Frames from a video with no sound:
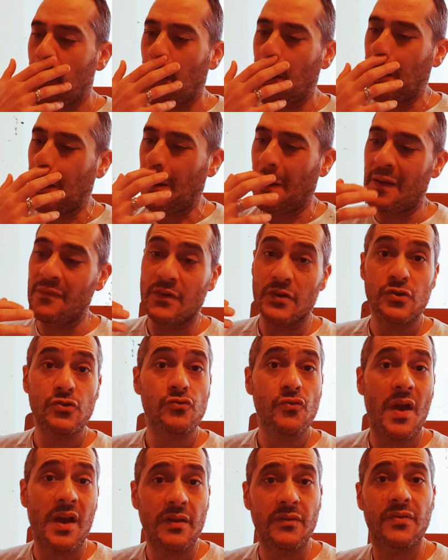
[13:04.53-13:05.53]
you know, and the
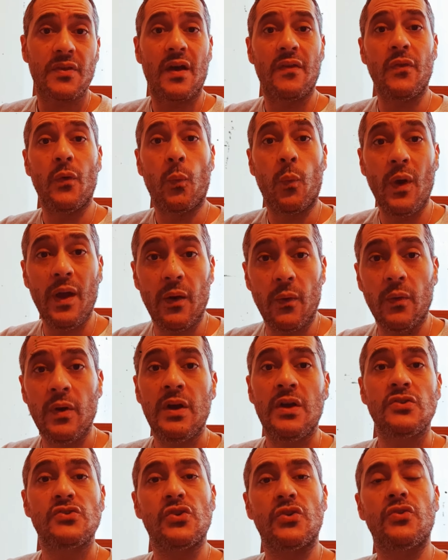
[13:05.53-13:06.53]
strength and the will
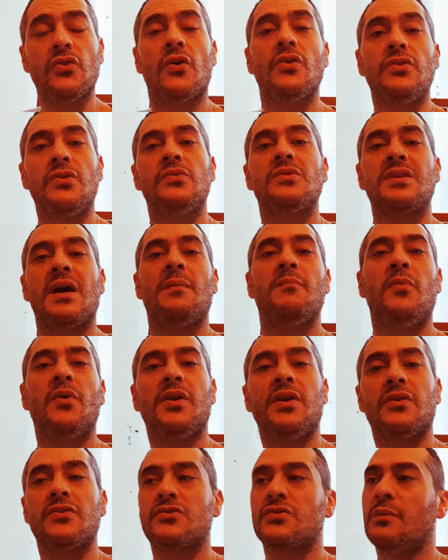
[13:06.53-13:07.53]
to not use that
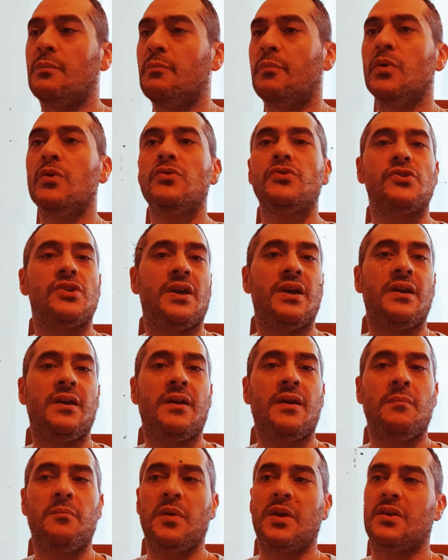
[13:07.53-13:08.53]
money on some
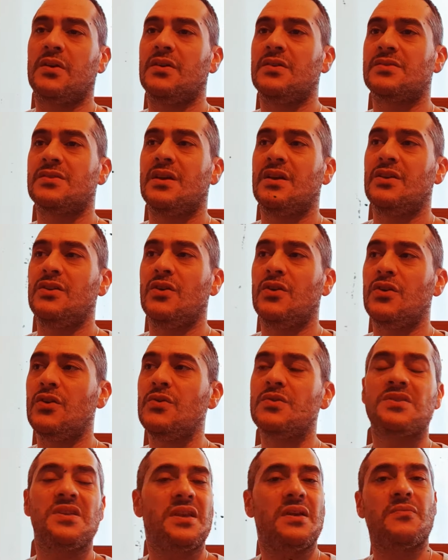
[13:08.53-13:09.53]
bullshit because you're
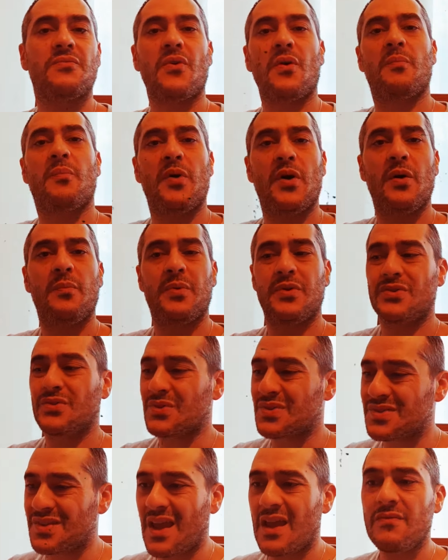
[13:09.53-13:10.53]
using it for a purpose, you're
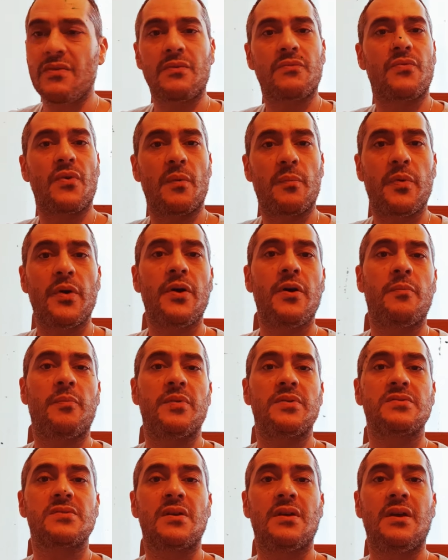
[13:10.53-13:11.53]
saving for a
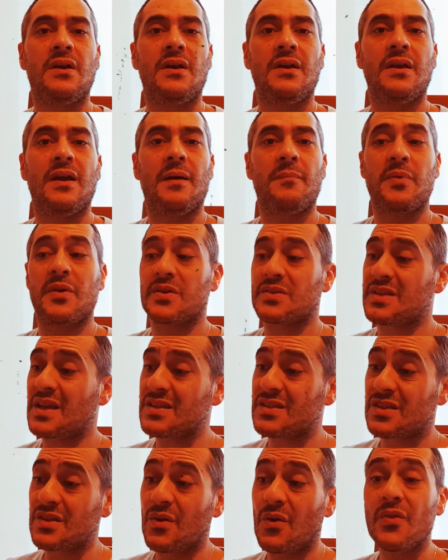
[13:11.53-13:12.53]
purpose. Yeah, because
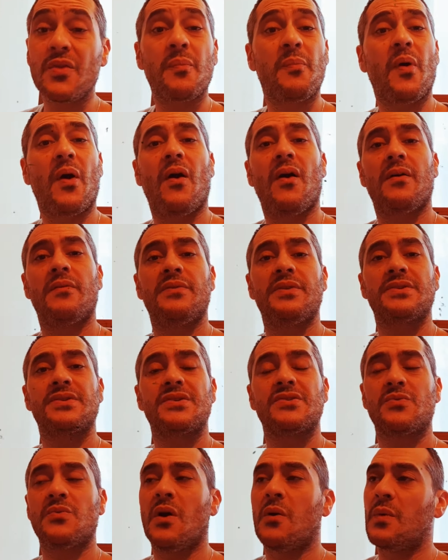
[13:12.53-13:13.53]
that's the other part of this
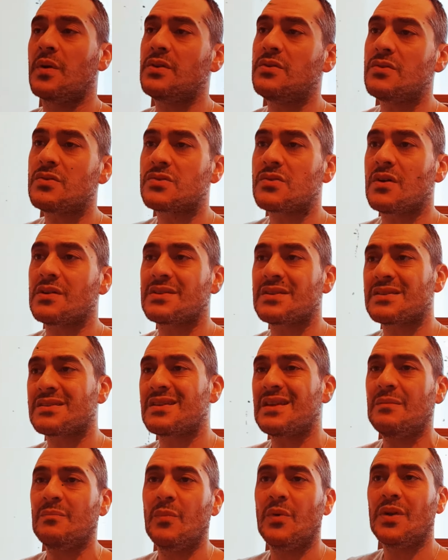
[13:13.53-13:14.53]
as well. When you start to
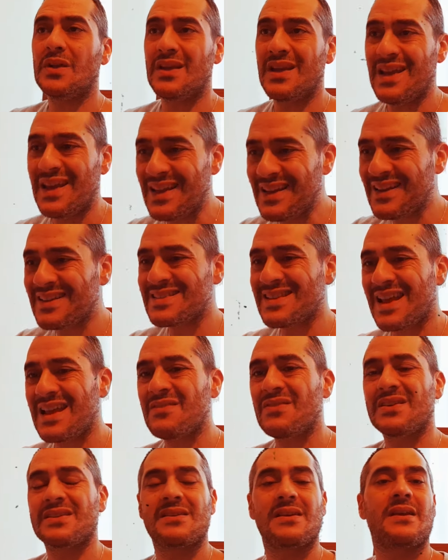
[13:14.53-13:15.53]
see money in a
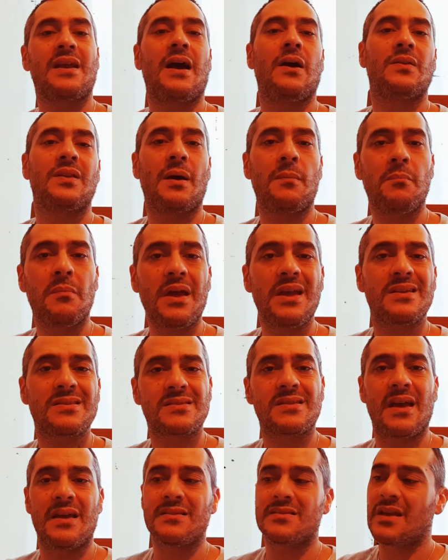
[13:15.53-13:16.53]
savings account that makes
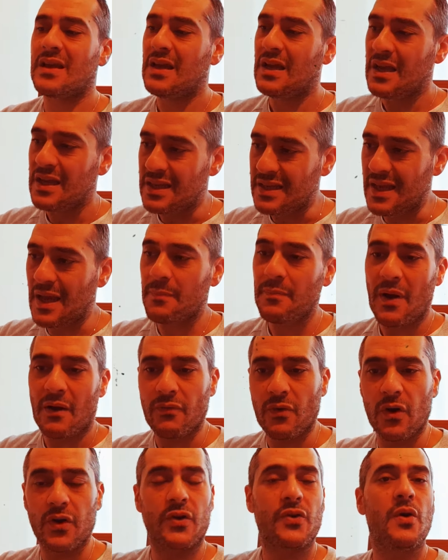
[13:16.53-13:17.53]
sense, yep,
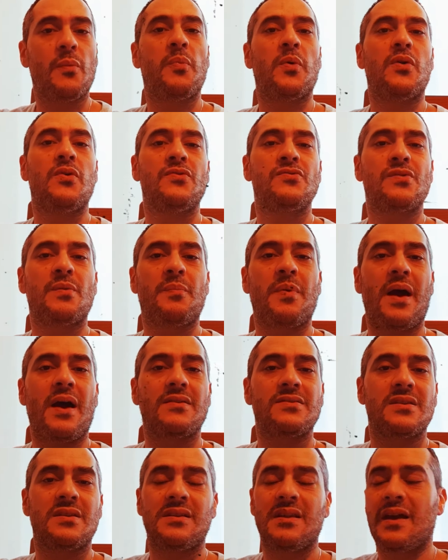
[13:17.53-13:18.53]
I've got a couple of
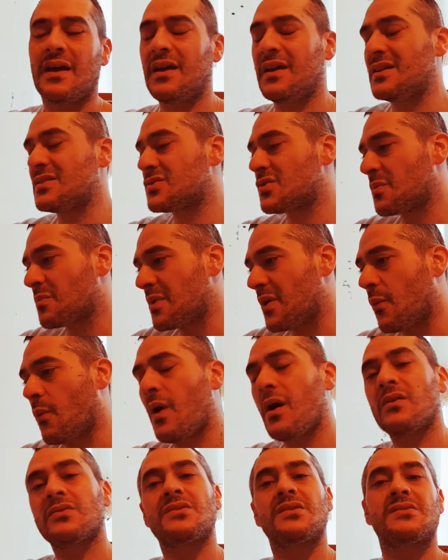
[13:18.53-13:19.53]
£100 in there, it took me a
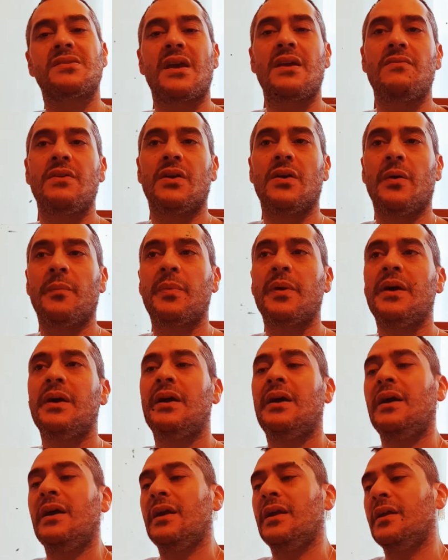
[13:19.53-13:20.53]
while to save it up,
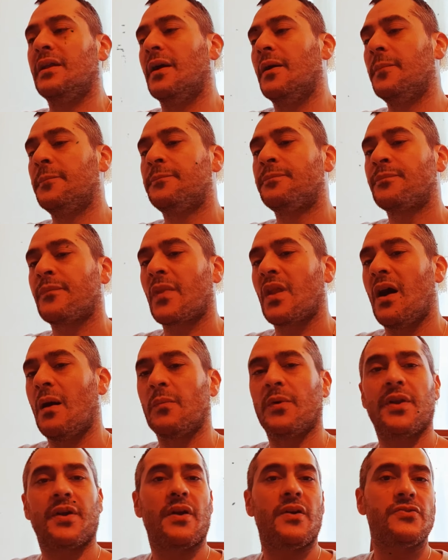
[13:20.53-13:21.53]
you know, I'm
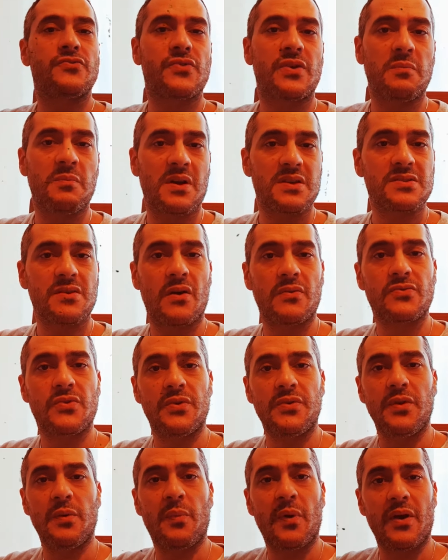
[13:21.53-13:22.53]
going to go and treat myself to a
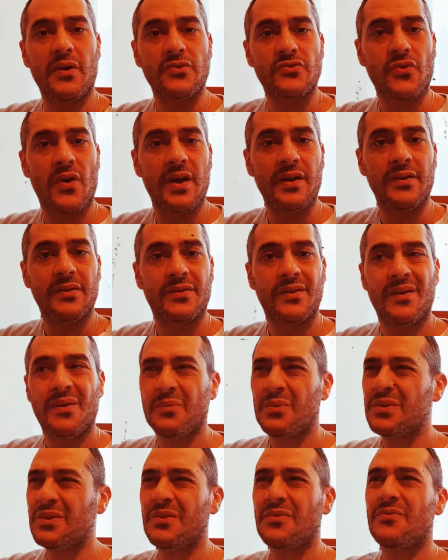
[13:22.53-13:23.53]
new pair of trainers.
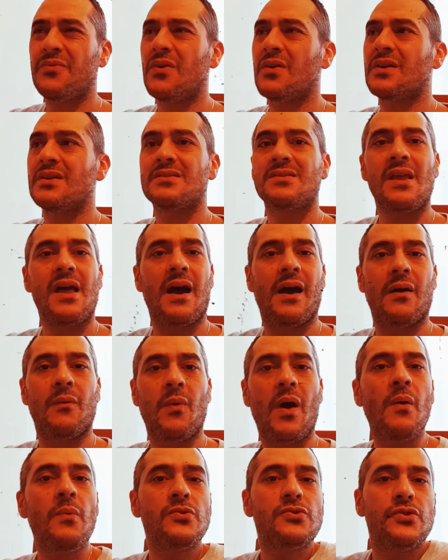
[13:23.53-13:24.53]
What the fuck is that?
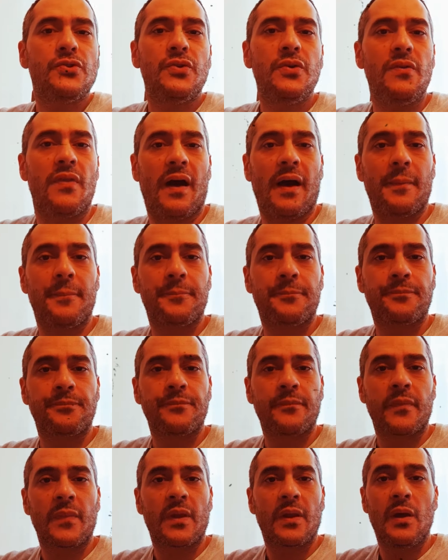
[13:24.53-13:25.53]
Why would you do that?
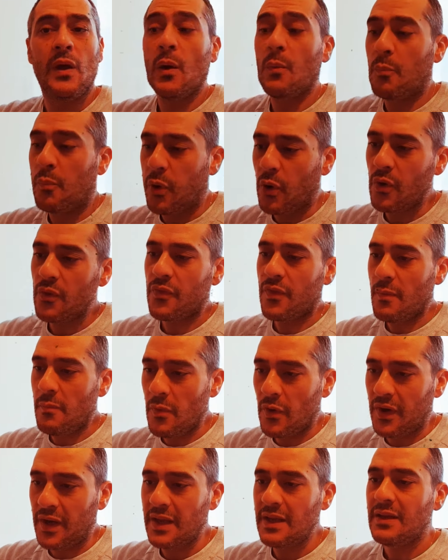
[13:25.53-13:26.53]
Put the
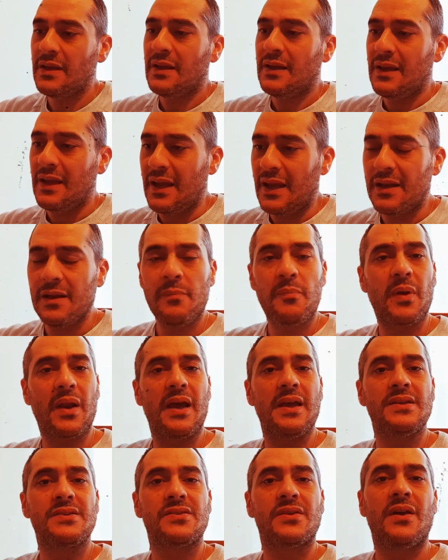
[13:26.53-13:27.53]
money in a
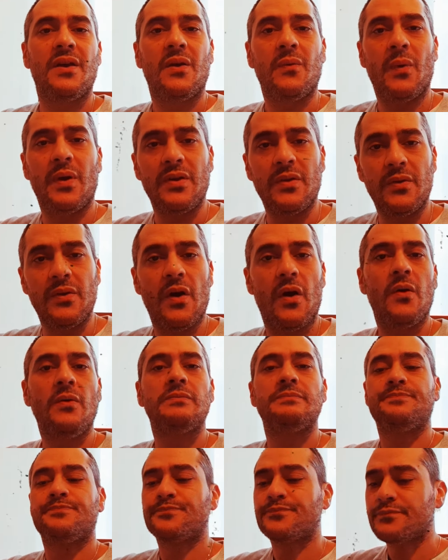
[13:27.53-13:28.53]
place where you know